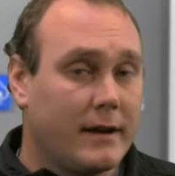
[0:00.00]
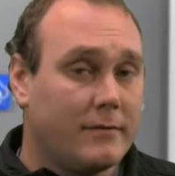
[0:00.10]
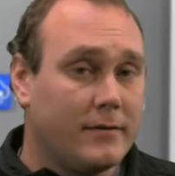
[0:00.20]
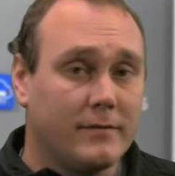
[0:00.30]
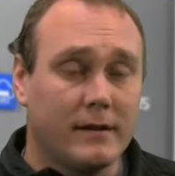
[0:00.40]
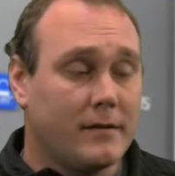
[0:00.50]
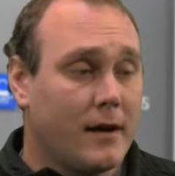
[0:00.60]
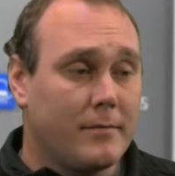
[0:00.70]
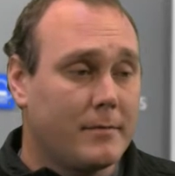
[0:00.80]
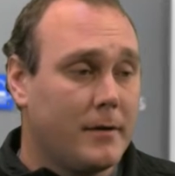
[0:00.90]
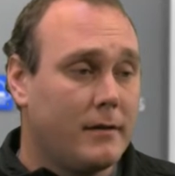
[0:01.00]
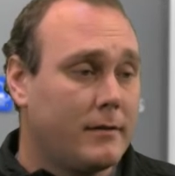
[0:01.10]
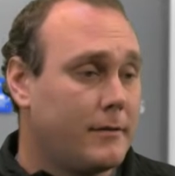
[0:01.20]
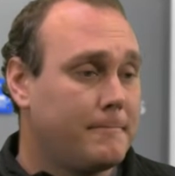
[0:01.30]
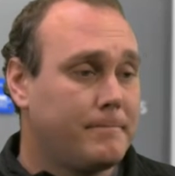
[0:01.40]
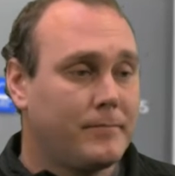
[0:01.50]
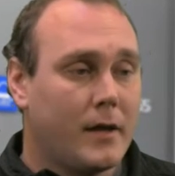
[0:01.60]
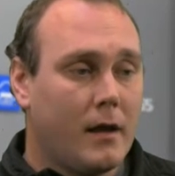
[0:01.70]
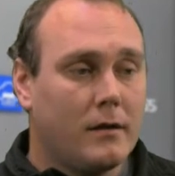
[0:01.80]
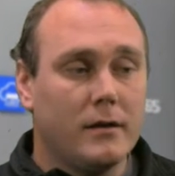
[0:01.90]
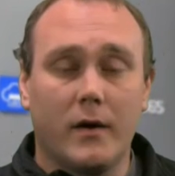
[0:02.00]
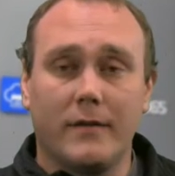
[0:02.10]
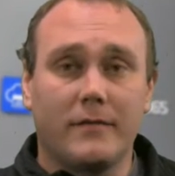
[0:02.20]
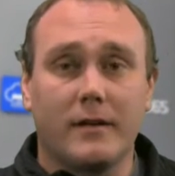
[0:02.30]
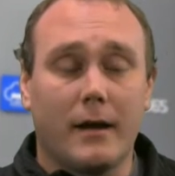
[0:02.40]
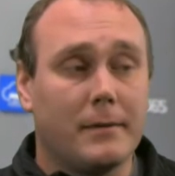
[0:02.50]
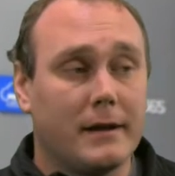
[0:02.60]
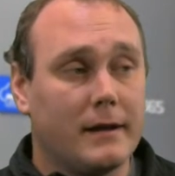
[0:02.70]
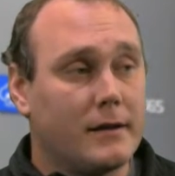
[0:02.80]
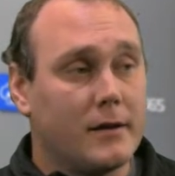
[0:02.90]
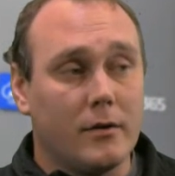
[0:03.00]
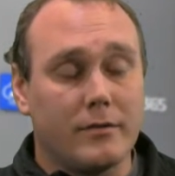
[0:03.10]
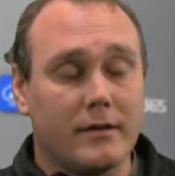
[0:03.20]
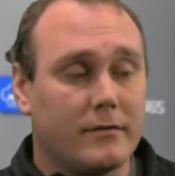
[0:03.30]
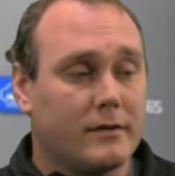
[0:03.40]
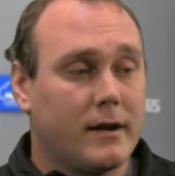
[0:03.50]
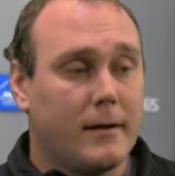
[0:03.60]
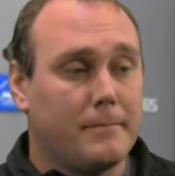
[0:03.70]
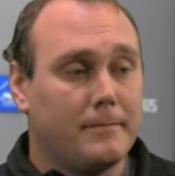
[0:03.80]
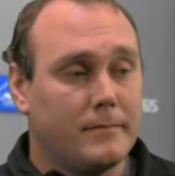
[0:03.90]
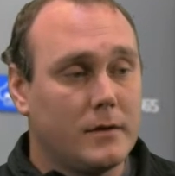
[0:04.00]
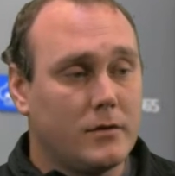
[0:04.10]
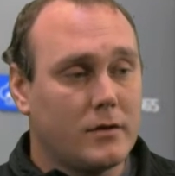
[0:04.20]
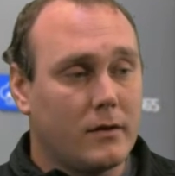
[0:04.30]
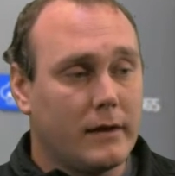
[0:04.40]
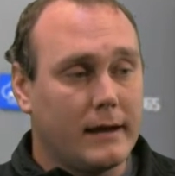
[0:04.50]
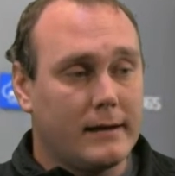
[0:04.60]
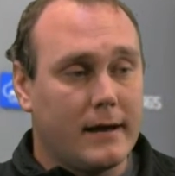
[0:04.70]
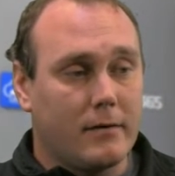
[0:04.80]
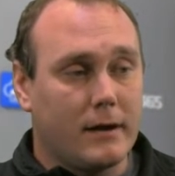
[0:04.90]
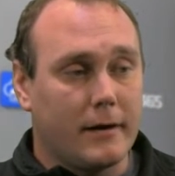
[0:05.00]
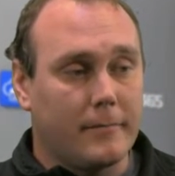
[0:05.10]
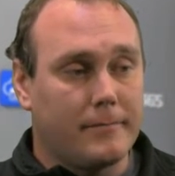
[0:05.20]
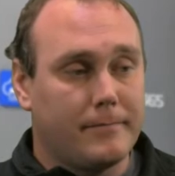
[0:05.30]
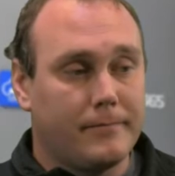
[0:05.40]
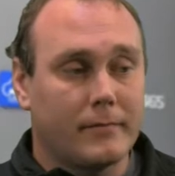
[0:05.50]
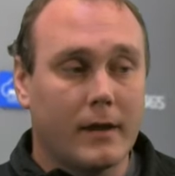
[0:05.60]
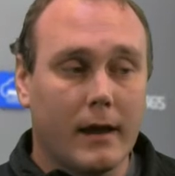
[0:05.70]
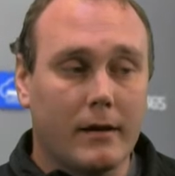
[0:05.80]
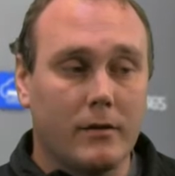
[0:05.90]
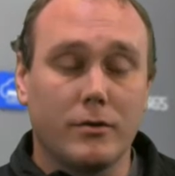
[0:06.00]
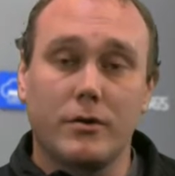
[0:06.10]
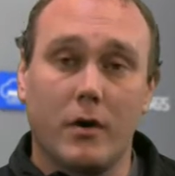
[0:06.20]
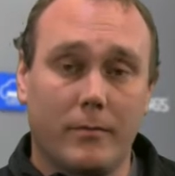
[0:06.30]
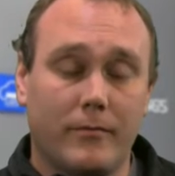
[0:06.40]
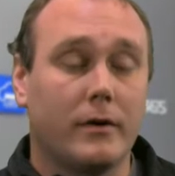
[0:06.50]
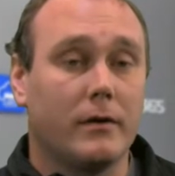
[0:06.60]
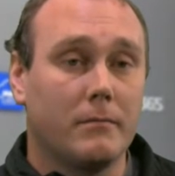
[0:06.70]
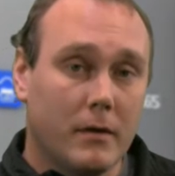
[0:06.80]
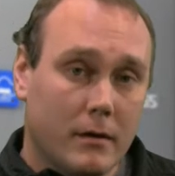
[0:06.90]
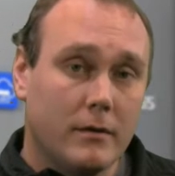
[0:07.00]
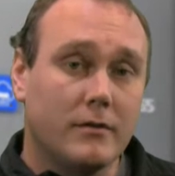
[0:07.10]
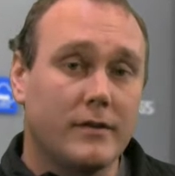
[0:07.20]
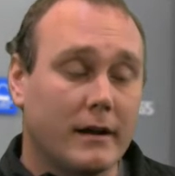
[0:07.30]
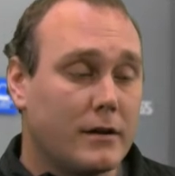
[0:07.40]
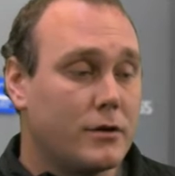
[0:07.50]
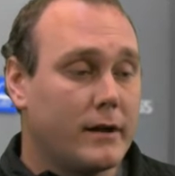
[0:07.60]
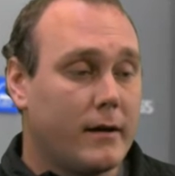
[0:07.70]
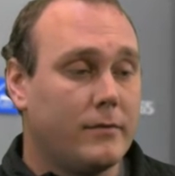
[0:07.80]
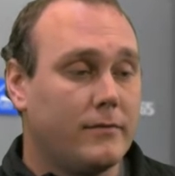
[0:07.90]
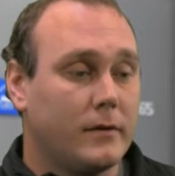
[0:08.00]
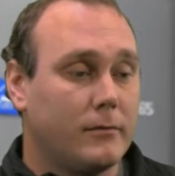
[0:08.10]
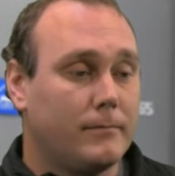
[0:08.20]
15 times a month, you don't have to type it into notes every time. You can just click it down here, and it'll show up for your technician out in the field.